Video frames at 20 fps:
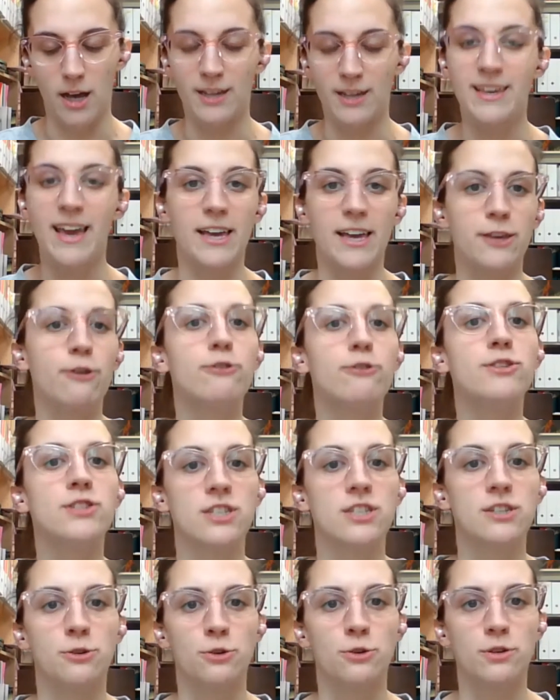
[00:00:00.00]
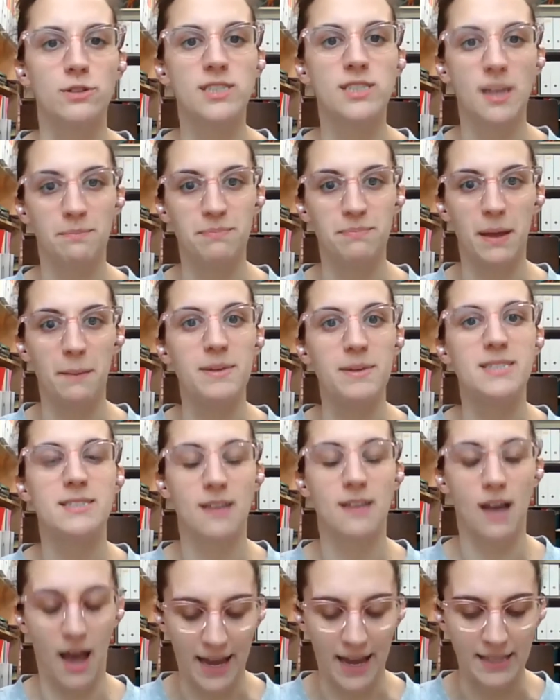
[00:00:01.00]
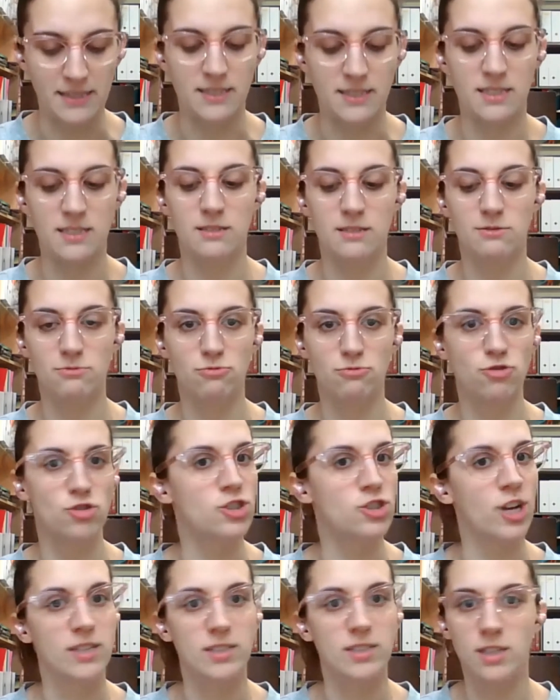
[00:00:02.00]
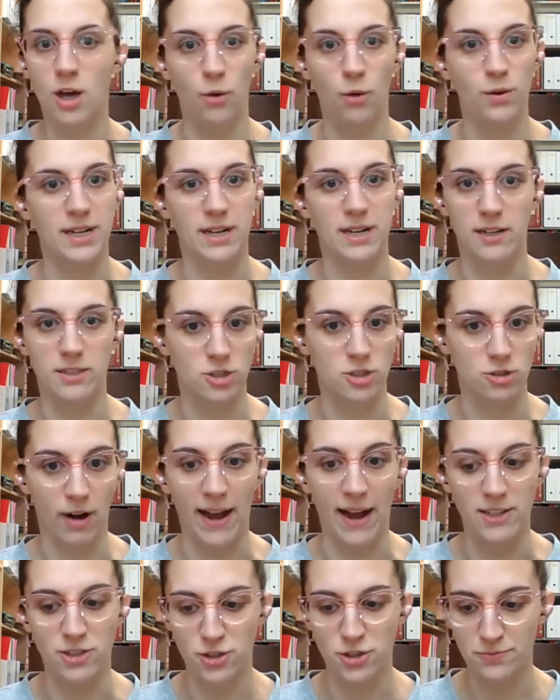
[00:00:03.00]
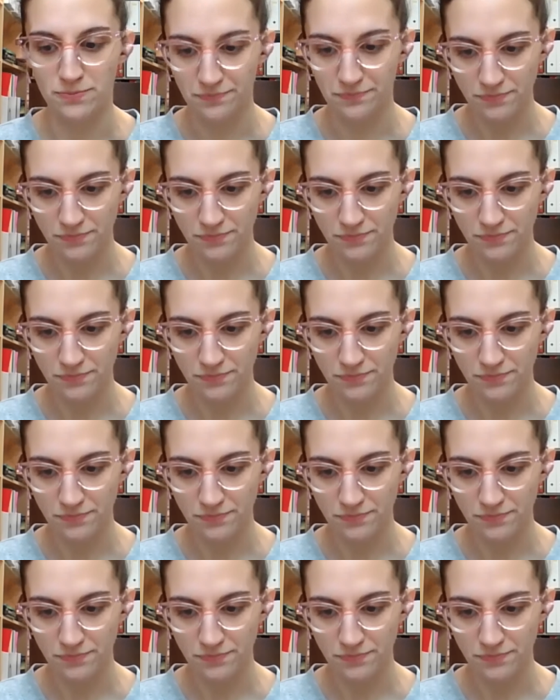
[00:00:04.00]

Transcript: get used to something besides just coding on Scratch.